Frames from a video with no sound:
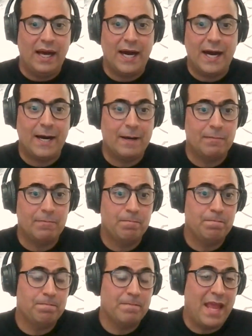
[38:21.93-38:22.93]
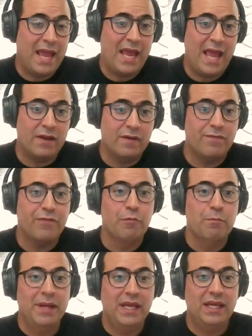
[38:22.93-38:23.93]
And
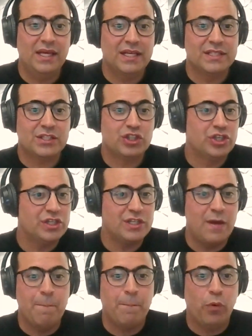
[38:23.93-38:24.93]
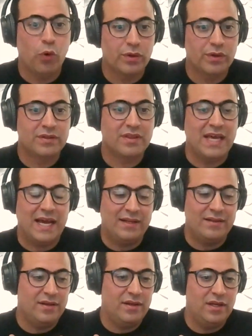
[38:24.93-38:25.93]
for me, it's just important
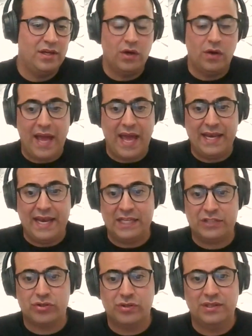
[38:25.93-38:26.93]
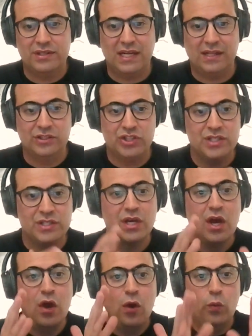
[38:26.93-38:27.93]
that, at Natural
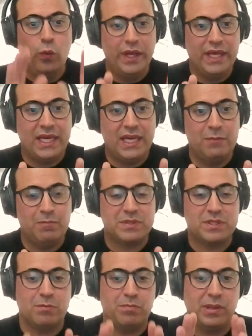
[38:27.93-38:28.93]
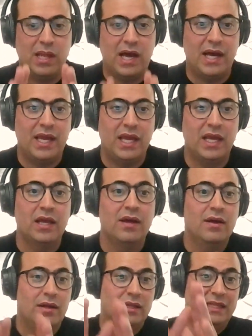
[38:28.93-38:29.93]
Intelligence, we keep supplying
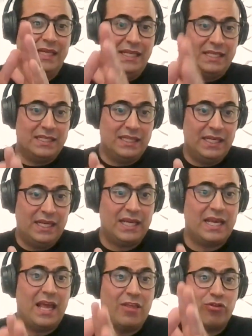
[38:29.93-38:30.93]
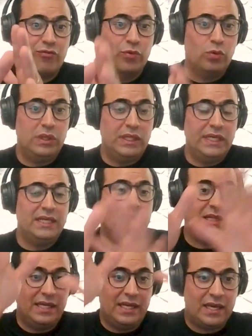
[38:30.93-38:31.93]
Lead Clinic, and through Lead
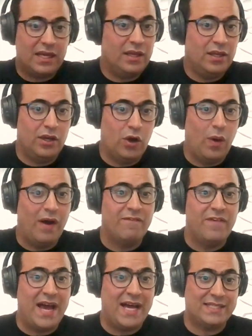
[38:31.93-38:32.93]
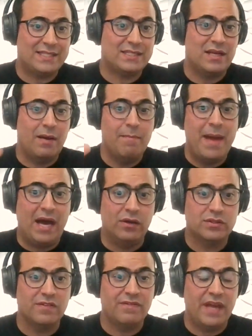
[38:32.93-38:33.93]
Clinic, a vast
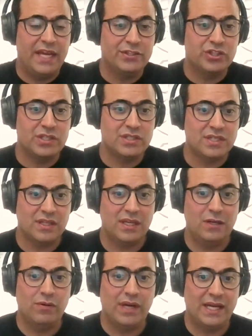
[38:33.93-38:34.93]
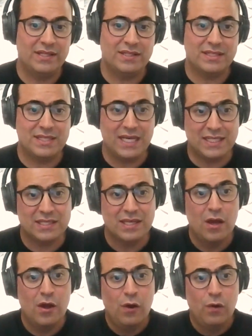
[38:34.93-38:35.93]
amount of agents in the United States
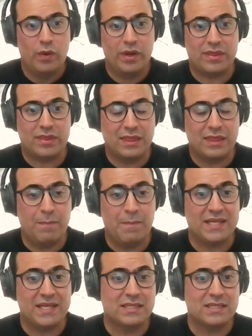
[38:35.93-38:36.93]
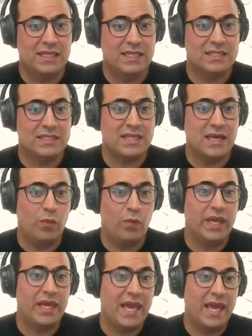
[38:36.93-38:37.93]
with the best leads that
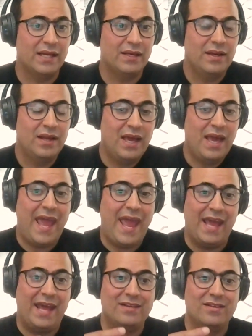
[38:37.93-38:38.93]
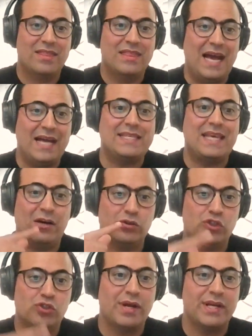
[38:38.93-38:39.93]
we can. And that's how
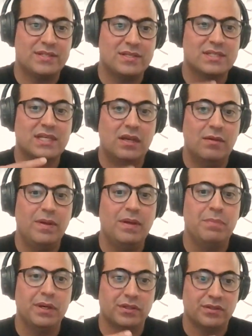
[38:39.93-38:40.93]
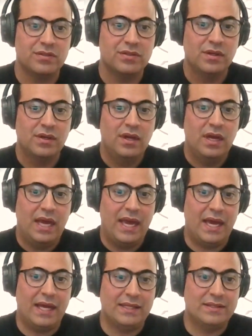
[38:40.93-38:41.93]
trust is going to be built.
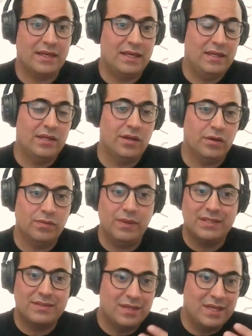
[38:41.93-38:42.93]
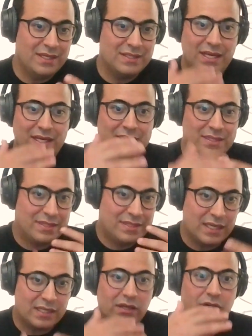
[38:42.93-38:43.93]
And, it's
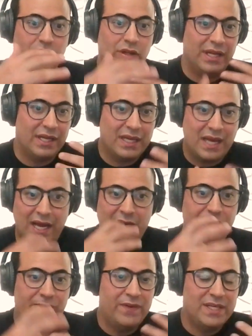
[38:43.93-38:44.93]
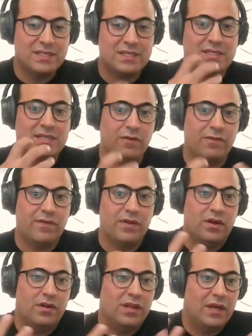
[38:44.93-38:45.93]
cyclical, and it kind of feeds itself,
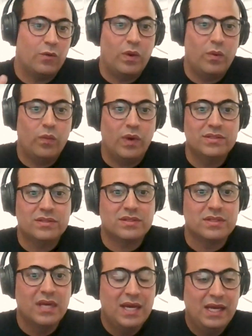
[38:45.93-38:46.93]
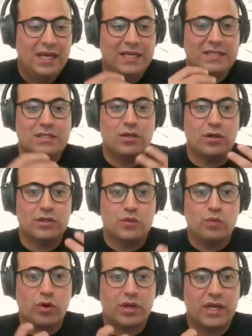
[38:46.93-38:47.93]
like once it
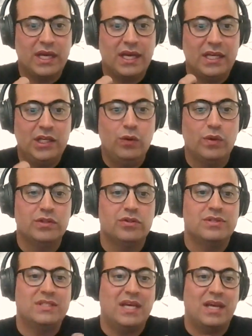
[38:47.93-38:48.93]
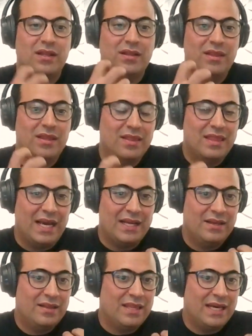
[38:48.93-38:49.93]
starts working and you understand
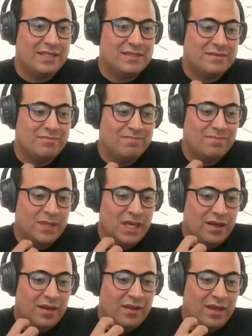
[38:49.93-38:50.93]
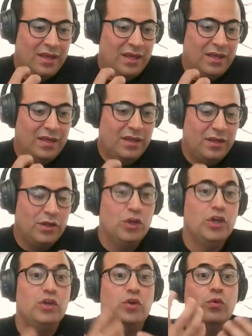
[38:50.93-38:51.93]
that
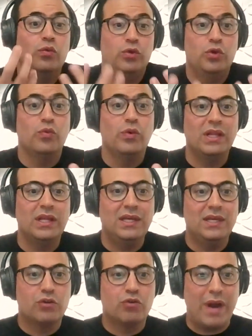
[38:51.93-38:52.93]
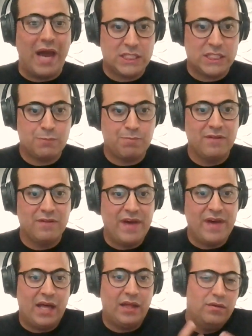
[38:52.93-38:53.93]
you really grasp the
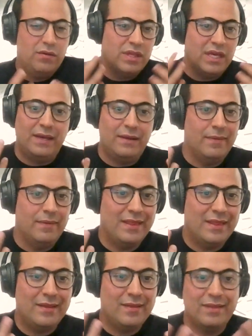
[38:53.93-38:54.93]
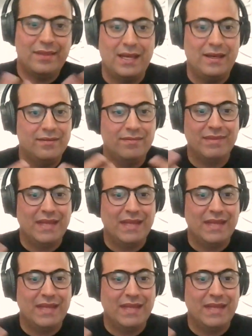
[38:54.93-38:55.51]
value, then